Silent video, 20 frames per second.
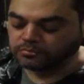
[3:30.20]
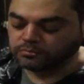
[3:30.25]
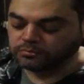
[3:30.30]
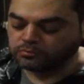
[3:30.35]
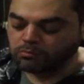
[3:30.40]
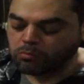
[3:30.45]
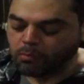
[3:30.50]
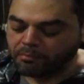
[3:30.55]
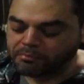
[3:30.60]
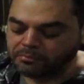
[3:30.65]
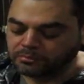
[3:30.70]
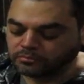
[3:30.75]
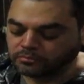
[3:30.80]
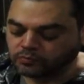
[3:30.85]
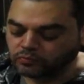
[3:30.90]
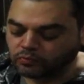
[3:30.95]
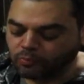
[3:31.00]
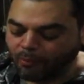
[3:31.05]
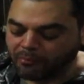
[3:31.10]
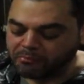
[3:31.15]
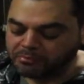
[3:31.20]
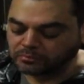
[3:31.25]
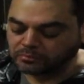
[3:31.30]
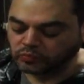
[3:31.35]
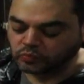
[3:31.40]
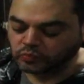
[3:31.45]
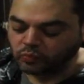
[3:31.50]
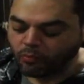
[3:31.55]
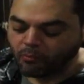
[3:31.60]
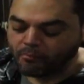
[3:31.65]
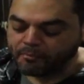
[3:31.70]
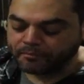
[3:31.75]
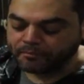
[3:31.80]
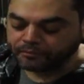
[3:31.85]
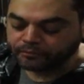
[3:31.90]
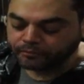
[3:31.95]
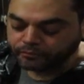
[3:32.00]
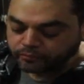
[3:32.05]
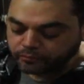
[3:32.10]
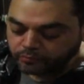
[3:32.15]
like chicken cutlet as well.
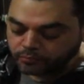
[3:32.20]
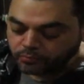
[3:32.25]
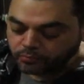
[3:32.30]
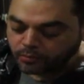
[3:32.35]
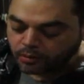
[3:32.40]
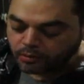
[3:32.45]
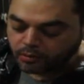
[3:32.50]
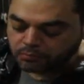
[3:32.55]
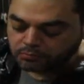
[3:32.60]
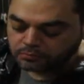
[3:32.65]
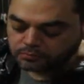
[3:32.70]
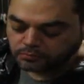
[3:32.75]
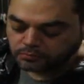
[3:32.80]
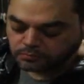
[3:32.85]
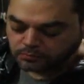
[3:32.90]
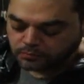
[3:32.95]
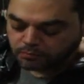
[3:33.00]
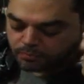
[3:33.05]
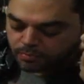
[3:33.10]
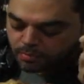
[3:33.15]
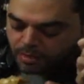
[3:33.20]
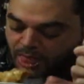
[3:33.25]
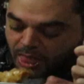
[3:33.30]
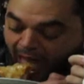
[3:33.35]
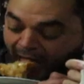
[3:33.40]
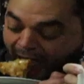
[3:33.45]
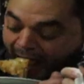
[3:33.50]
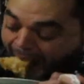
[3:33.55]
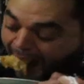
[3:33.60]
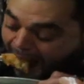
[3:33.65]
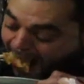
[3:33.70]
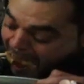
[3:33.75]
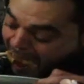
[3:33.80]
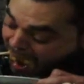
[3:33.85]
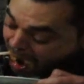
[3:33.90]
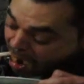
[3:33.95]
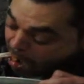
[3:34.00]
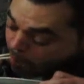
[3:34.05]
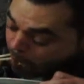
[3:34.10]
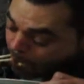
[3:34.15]
Riken has just all
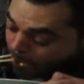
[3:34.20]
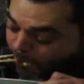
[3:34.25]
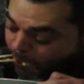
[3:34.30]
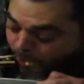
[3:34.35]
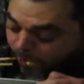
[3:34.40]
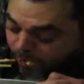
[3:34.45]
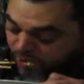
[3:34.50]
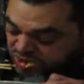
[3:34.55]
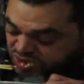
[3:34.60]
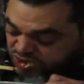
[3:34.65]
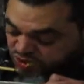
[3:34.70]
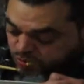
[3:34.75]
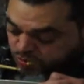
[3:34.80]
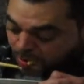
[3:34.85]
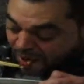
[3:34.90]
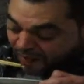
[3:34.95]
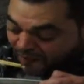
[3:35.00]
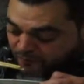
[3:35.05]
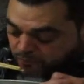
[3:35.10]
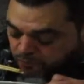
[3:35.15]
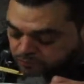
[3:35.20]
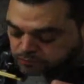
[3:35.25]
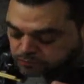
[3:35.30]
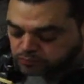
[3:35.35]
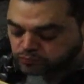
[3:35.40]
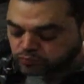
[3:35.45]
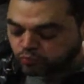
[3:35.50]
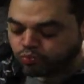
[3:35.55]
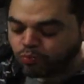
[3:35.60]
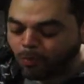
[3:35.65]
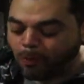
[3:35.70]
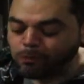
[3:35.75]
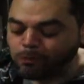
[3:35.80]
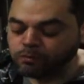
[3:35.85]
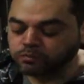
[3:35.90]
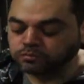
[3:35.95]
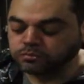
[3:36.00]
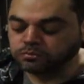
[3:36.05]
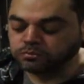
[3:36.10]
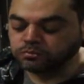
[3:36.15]
pork cutlets.
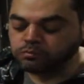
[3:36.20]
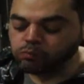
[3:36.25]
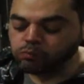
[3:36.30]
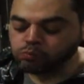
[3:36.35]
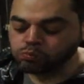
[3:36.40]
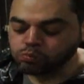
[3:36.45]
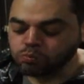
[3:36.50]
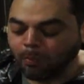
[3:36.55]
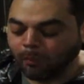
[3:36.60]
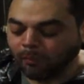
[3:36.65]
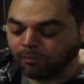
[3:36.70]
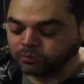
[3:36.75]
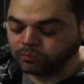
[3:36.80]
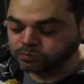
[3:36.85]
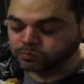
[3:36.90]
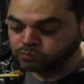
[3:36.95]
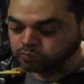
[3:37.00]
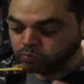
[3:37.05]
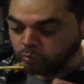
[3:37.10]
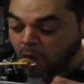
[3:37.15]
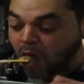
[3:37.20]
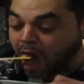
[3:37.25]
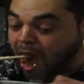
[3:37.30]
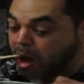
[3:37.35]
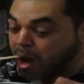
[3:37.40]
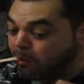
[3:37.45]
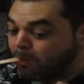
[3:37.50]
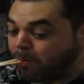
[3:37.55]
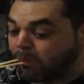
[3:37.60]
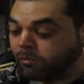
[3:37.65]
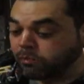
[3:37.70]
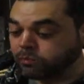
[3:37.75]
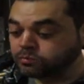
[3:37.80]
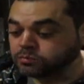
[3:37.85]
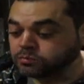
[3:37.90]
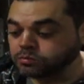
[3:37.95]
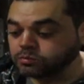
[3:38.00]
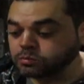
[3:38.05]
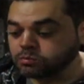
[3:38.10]
Mine's 1600 yen. His is